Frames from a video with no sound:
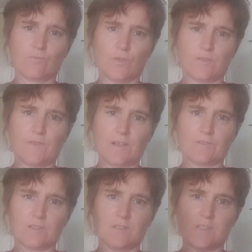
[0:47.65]
what the flower
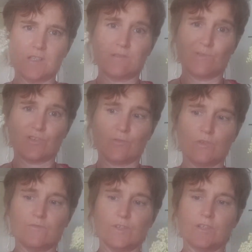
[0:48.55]
size is because you
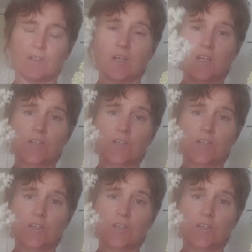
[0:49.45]
won't find it.